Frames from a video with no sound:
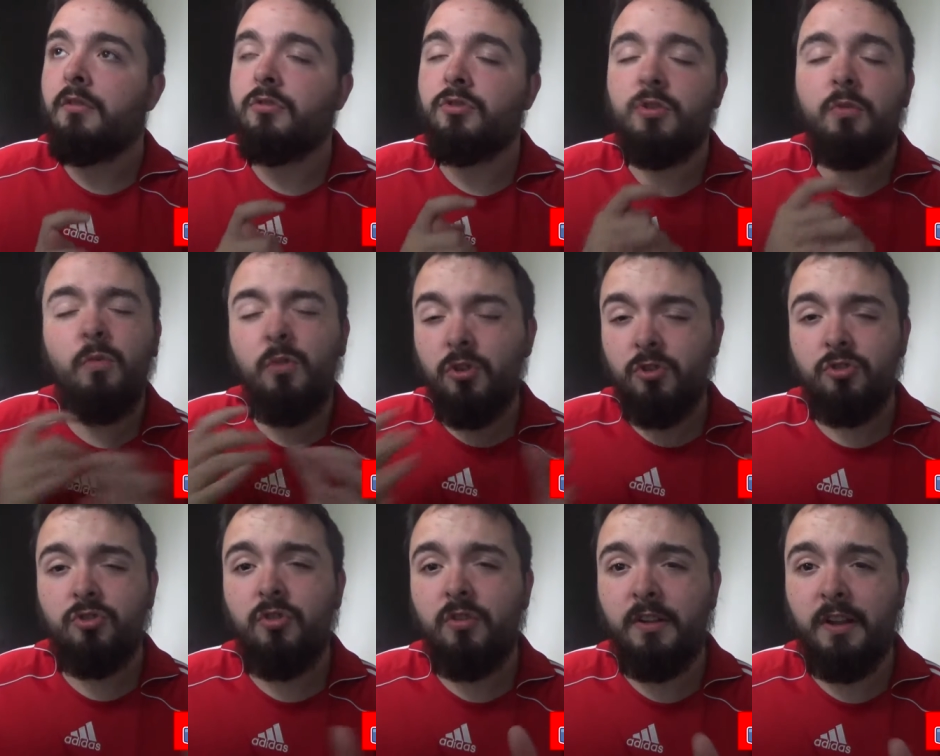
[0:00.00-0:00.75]
because I
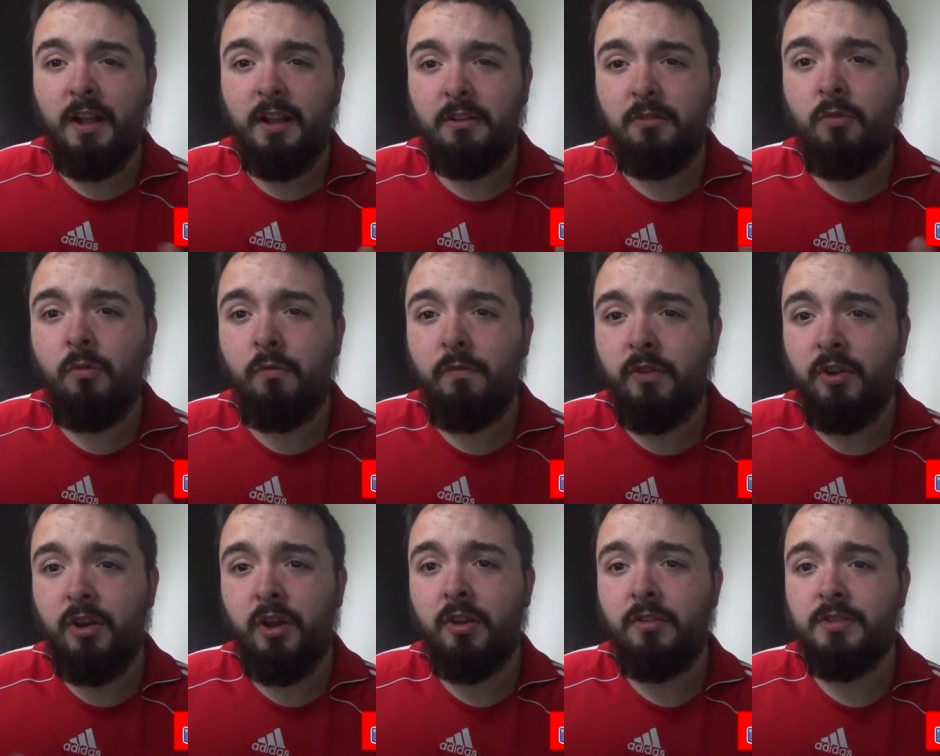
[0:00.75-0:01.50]
want to try and get cool
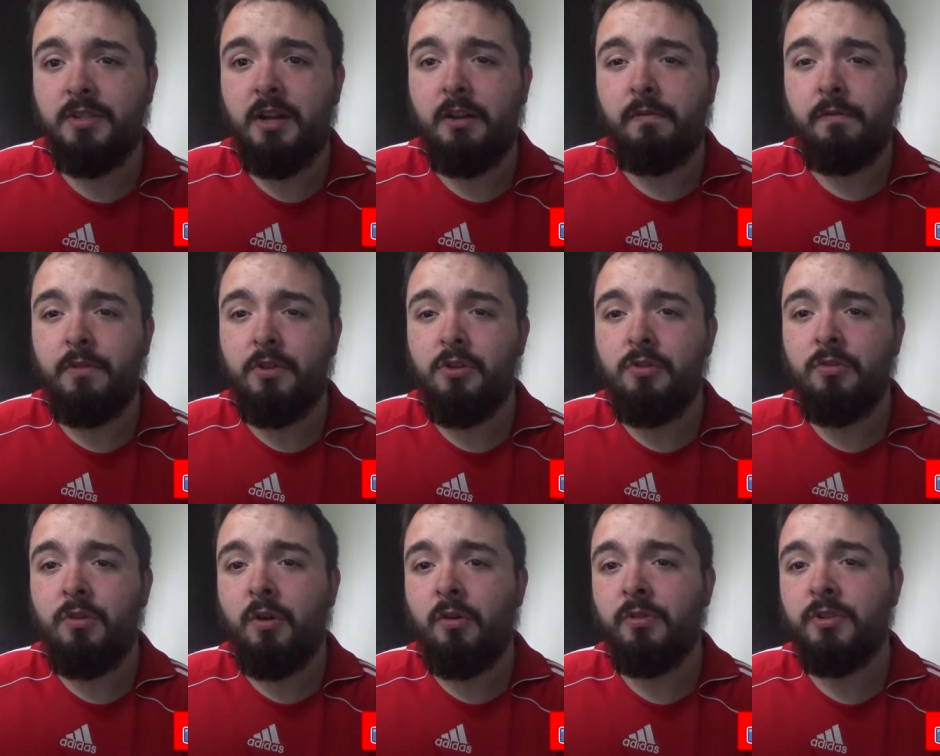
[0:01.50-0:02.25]
videos out for
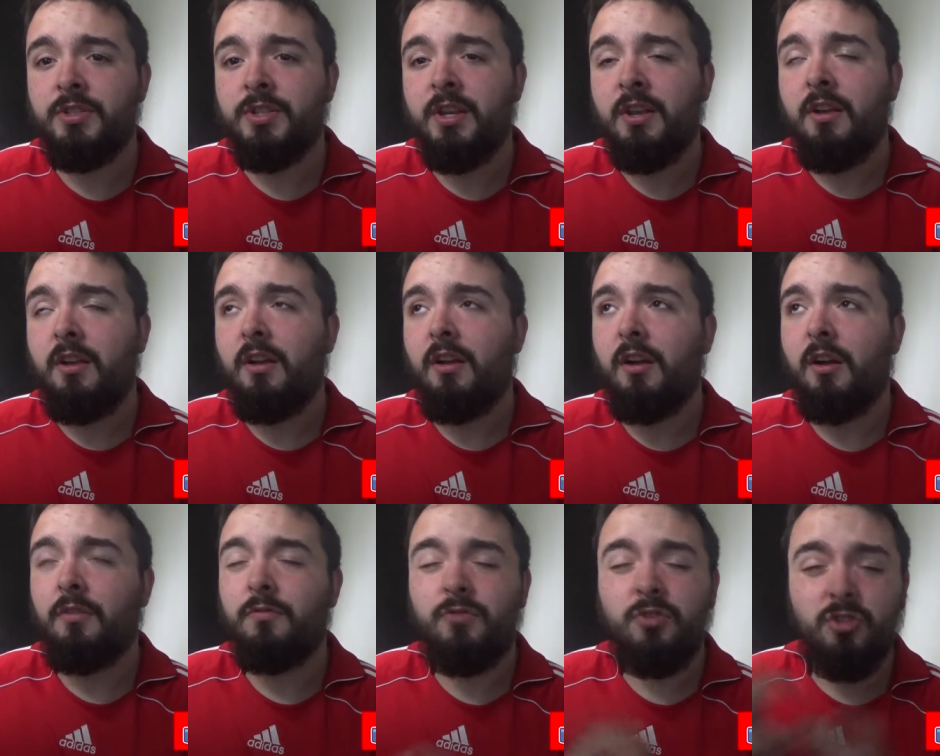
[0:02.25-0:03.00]
you guys.
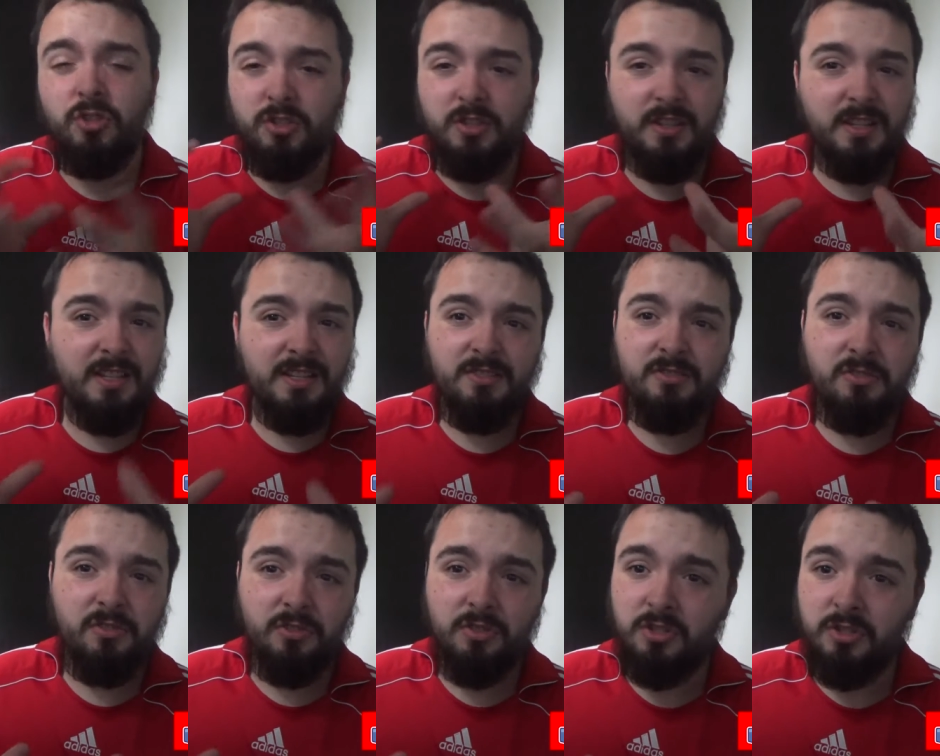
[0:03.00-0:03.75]
I was just
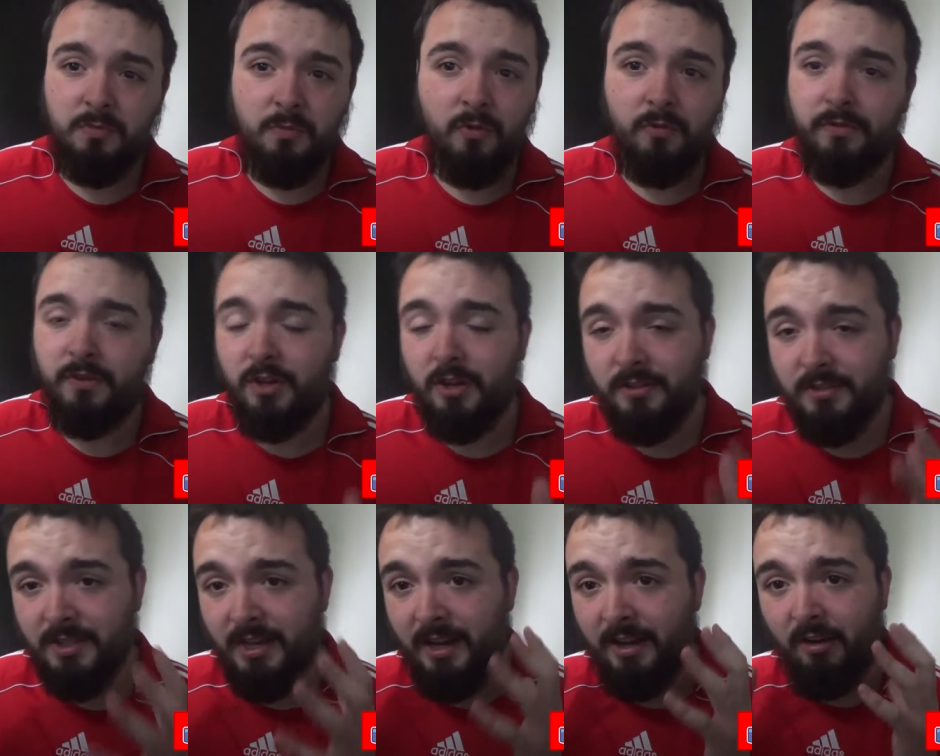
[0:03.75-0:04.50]
this is just a small
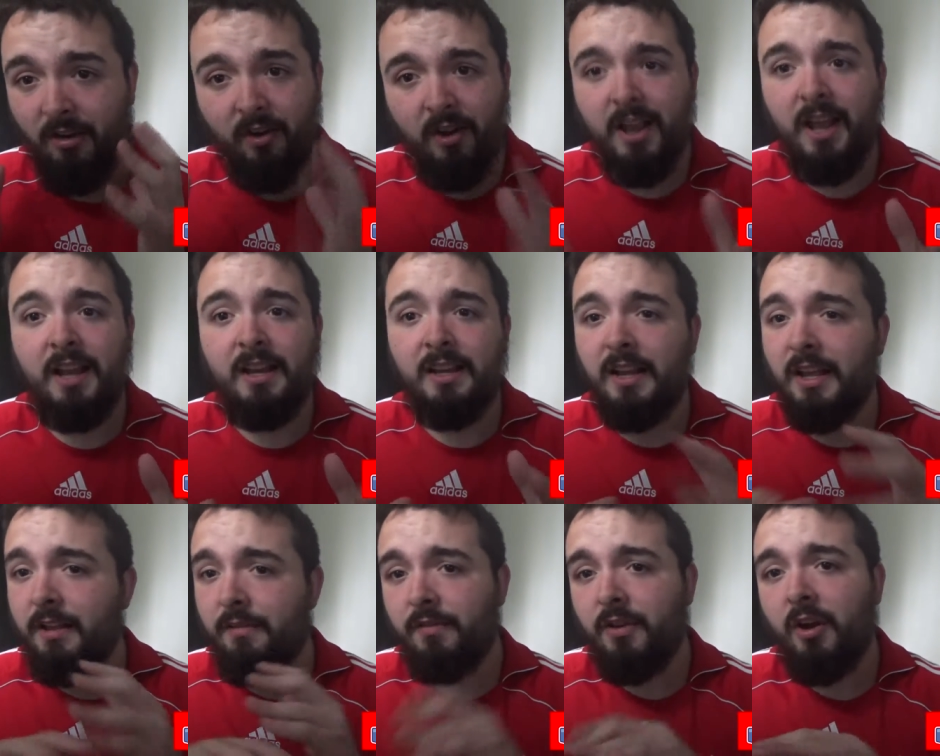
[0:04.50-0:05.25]
video saying I ain't
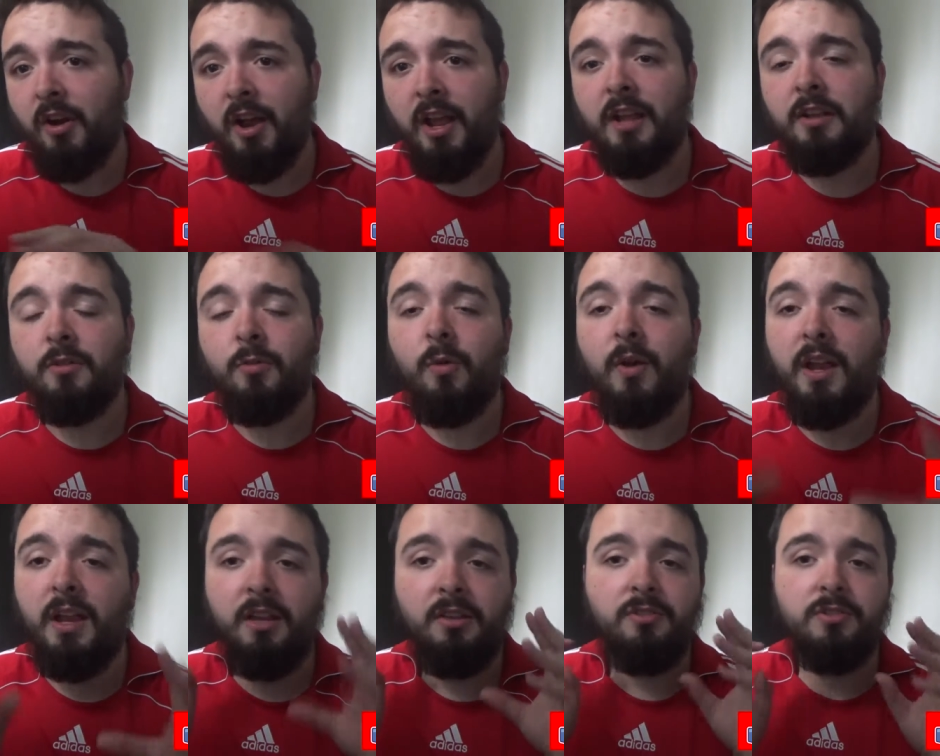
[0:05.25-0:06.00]
leaving, I ain't
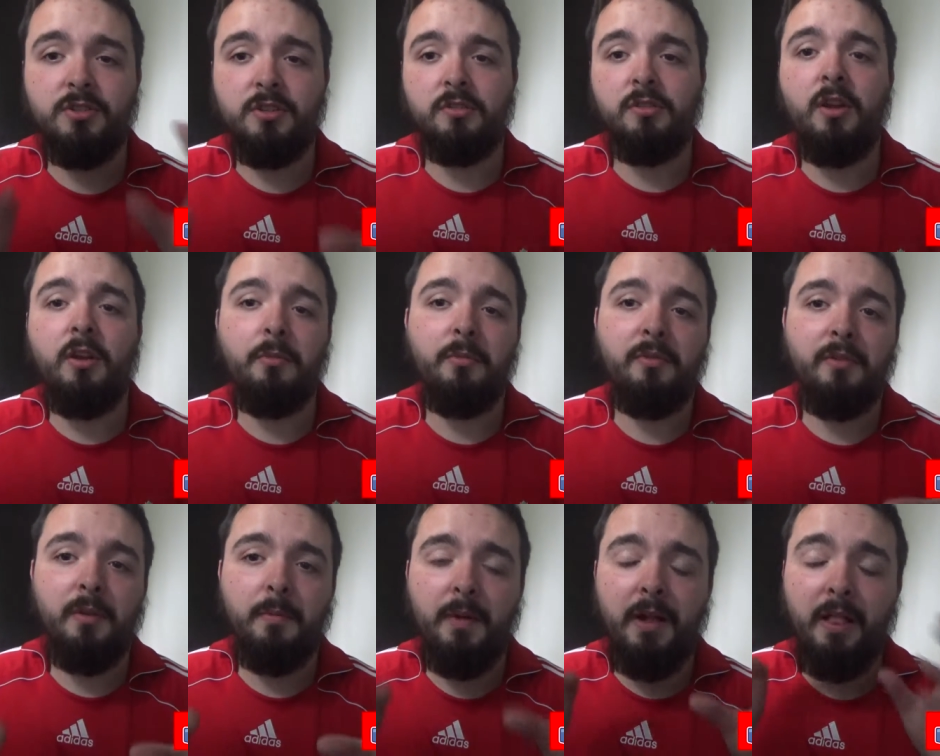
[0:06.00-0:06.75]
quitting, so don't
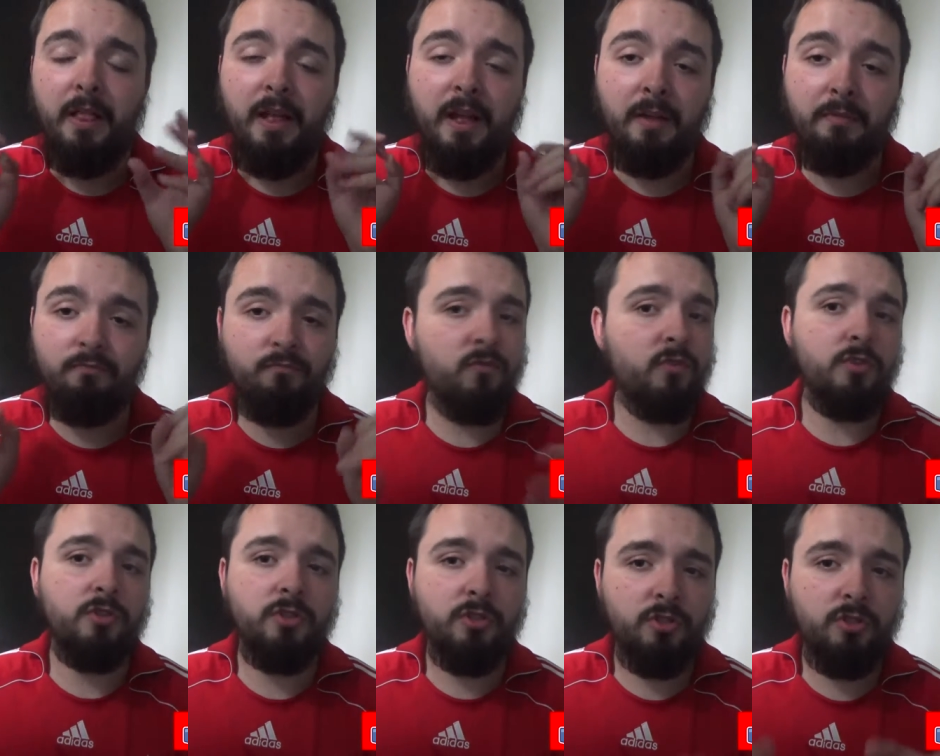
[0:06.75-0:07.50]
worry about that.
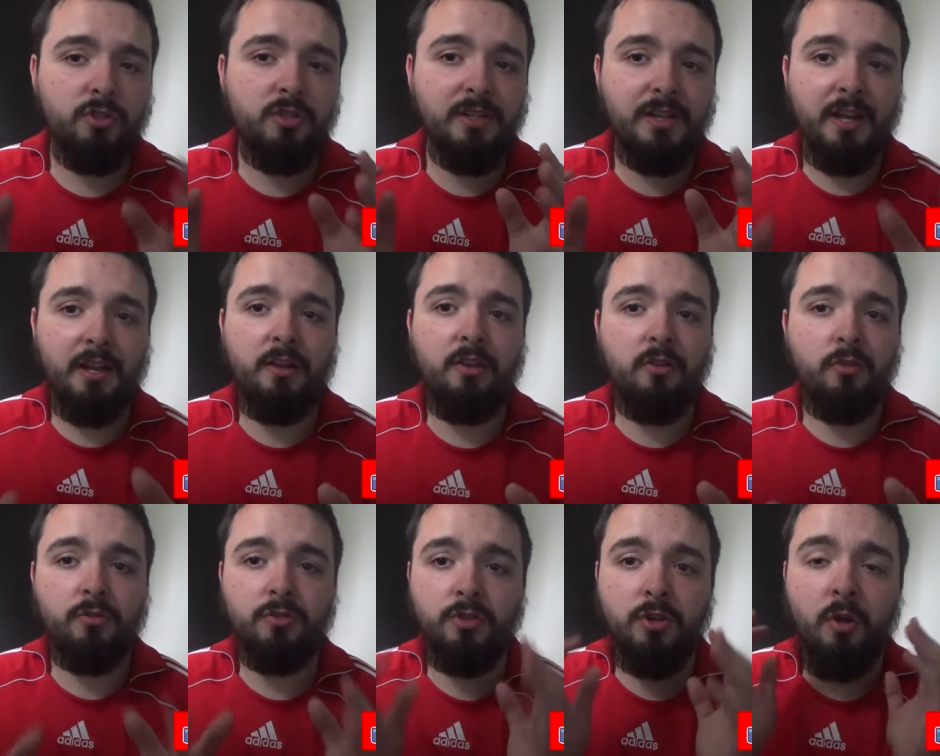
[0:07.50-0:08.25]
Just to let you
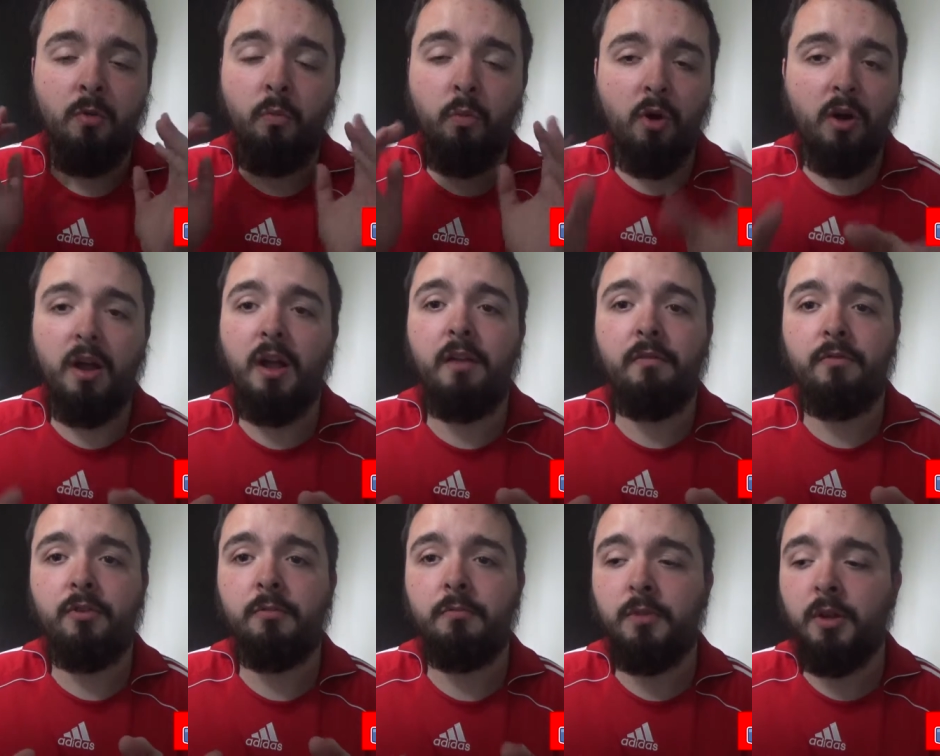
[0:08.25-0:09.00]
guys know why I
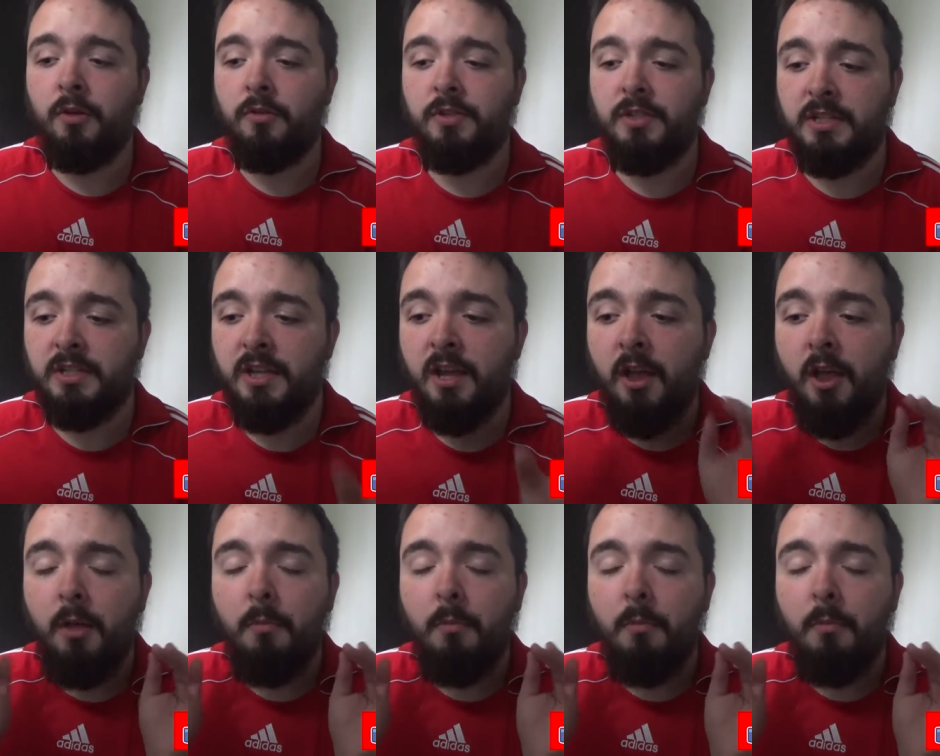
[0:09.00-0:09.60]
haven't uploaded.